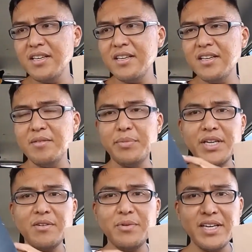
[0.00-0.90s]

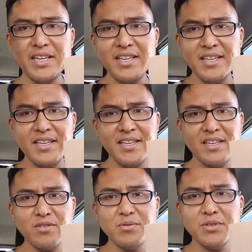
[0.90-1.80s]
Buddy weighed it in
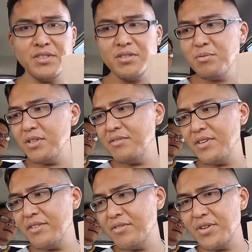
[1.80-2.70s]
at
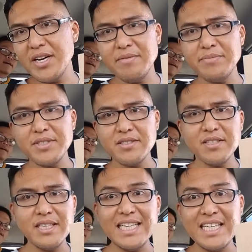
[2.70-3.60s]
225 grams
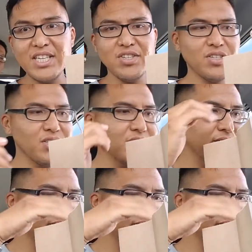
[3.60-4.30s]
each,